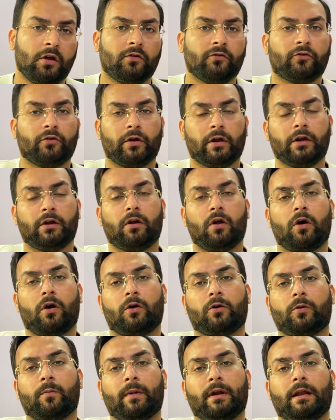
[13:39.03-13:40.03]
So it
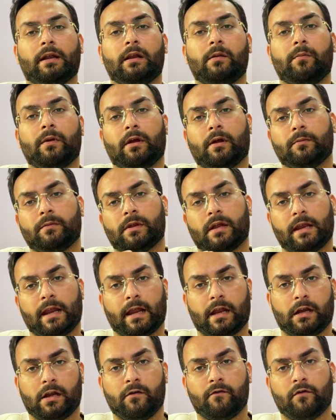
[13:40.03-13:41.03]
automatically becomes a
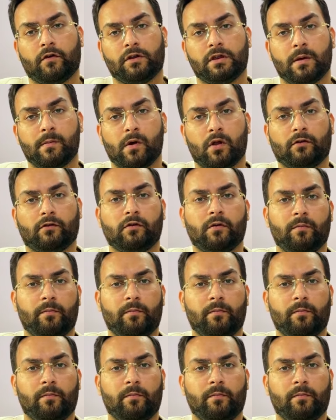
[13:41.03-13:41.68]
negative for them also.